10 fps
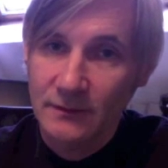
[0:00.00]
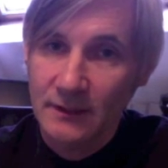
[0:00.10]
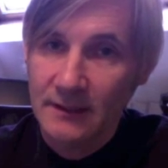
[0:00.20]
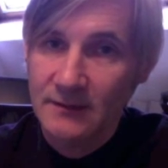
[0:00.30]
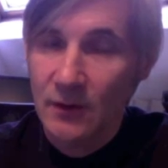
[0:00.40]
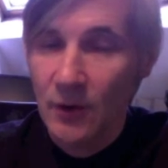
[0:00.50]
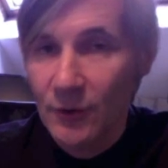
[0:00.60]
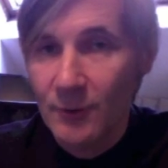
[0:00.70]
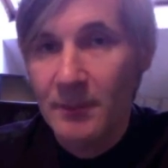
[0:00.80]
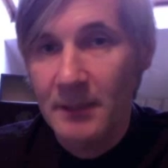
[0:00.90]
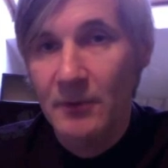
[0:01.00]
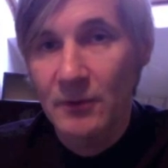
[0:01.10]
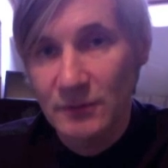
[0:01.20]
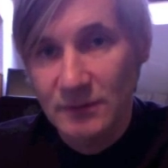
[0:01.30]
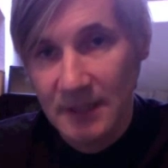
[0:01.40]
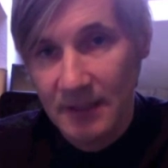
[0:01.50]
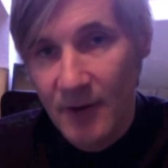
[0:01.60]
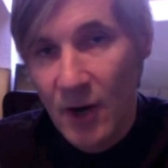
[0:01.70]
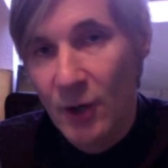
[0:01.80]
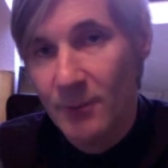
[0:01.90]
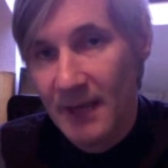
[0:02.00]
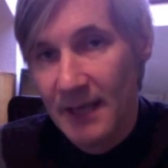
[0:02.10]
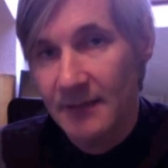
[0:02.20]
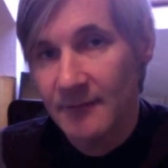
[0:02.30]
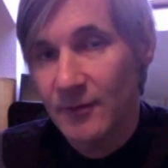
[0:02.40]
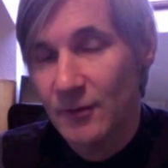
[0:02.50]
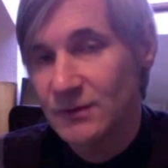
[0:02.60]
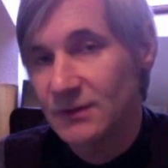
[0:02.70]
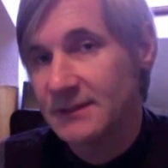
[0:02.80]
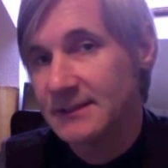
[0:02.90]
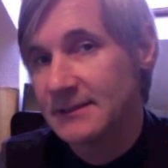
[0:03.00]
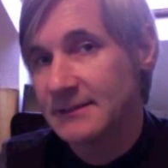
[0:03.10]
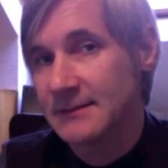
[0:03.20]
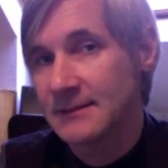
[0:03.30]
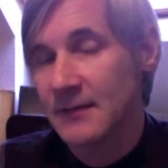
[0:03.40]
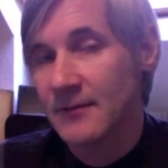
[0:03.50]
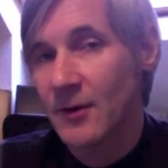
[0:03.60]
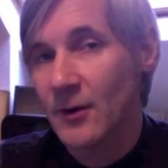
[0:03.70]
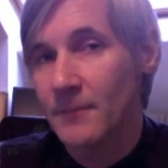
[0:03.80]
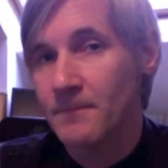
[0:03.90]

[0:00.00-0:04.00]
Okay, so other people who self-harmed, that influenced their decision to self-harm.